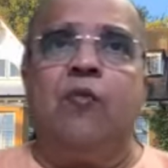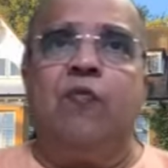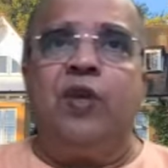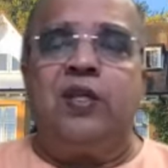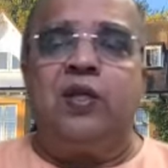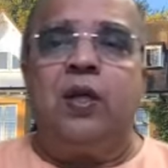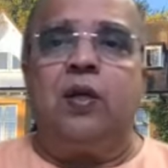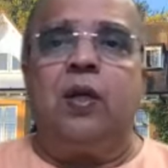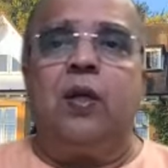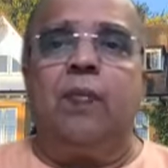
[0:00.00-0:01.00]

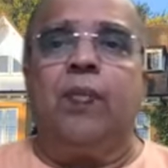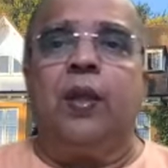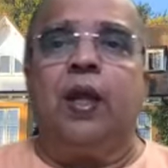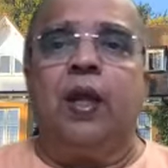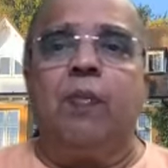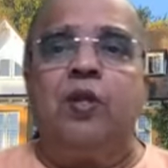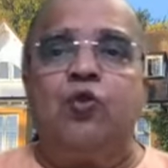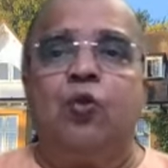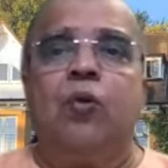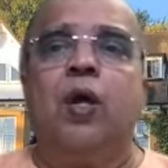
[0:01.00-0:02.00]
Vichinna, that means
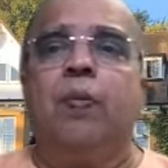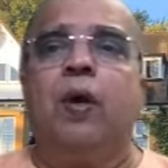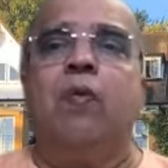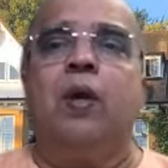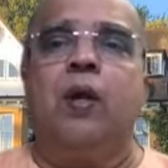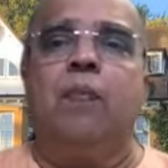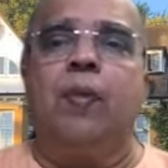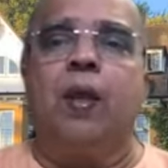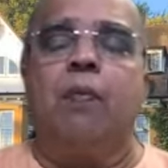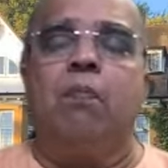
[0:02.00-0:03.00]
overpowered
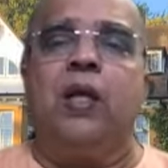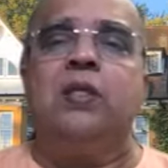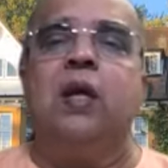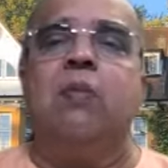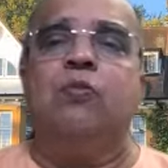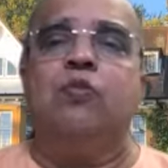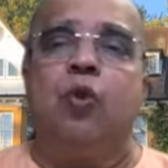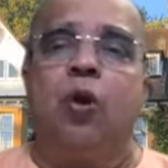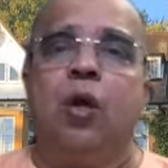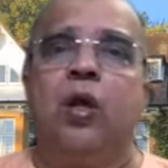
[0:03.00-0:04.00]
by some
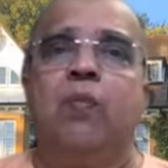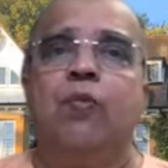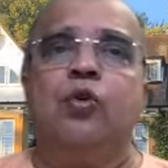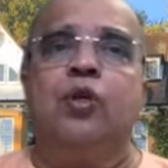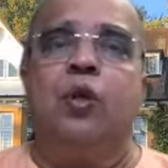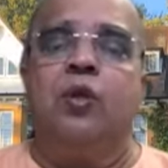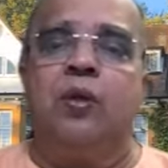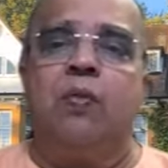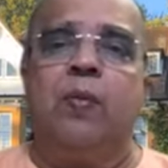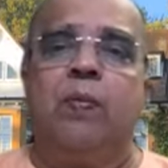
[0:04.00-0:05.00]
stronger emotion or
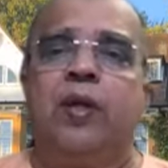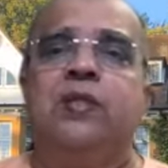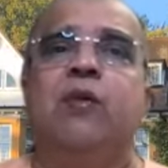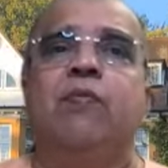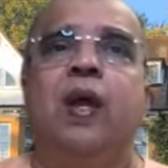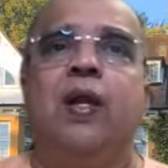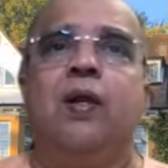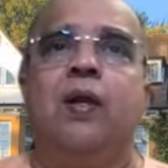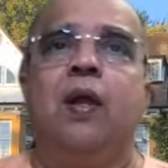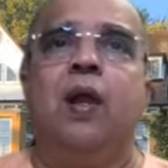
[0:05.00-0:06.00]
some repressing
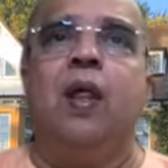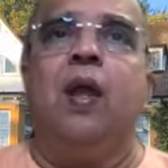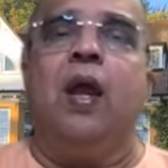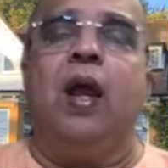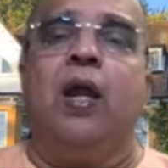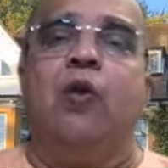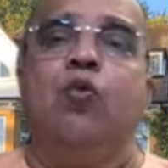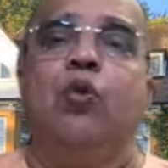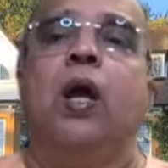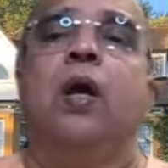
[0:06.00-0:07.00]
factor. And
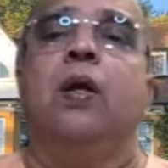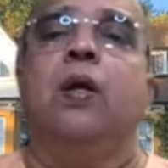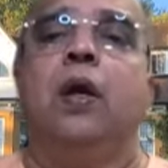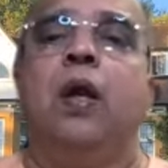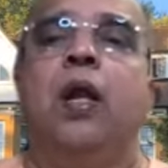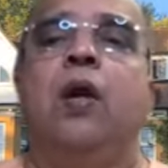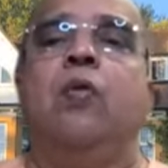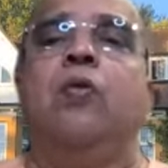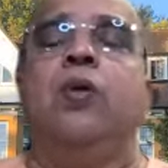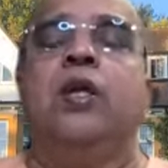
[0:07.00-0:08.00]
udara,
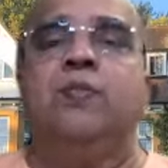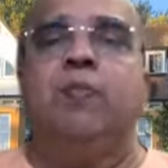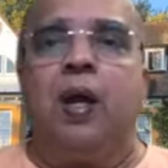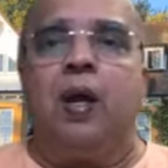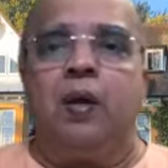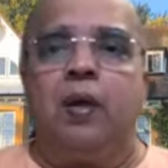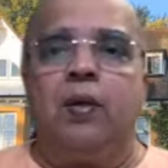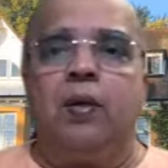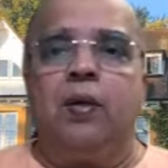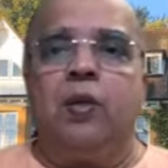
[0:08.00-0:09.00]
allowed to expand.
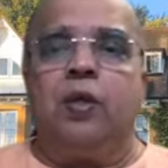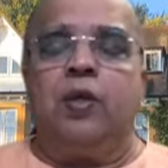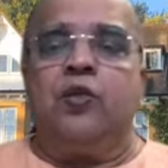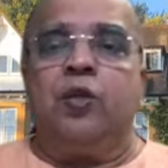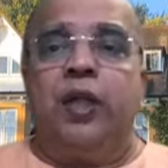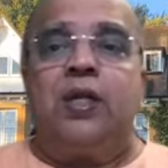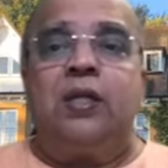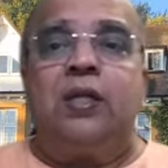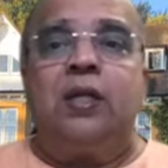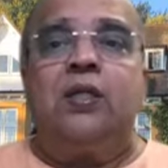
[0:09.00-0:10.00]
So there are
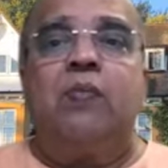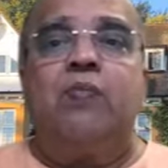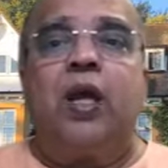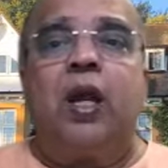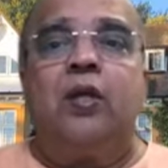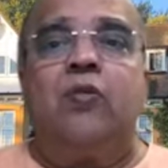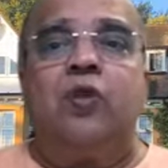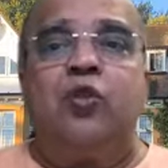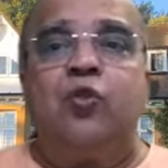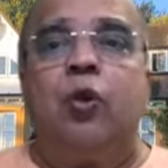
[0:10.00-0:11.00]
certain samskaras
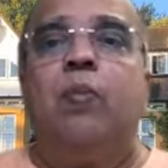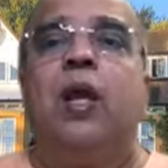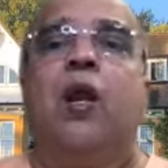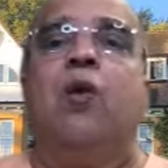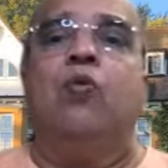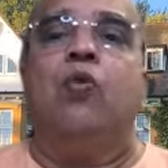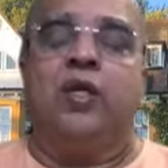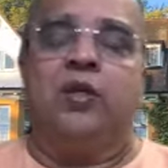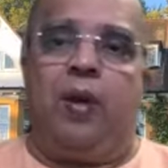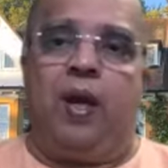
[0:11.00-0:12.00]
which should be allowed to
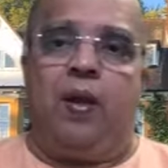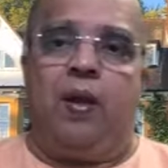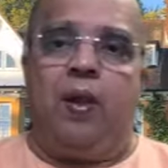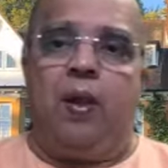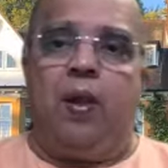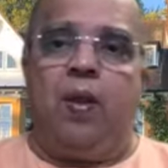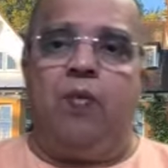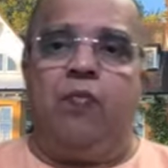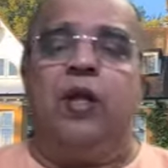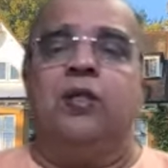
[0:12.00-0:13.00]
expand.
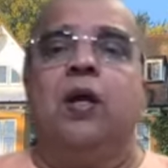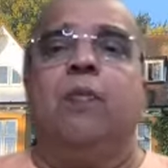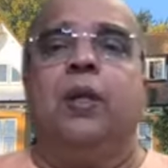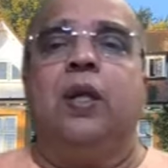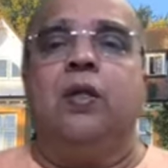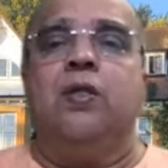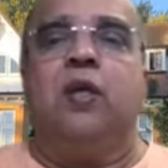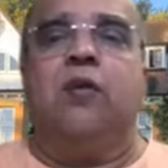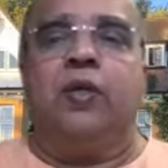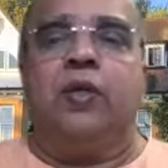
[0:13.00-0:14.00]
For example,
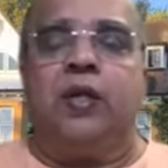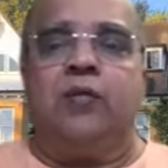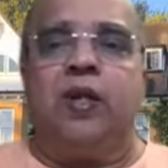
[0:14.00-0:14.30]
unselfishness.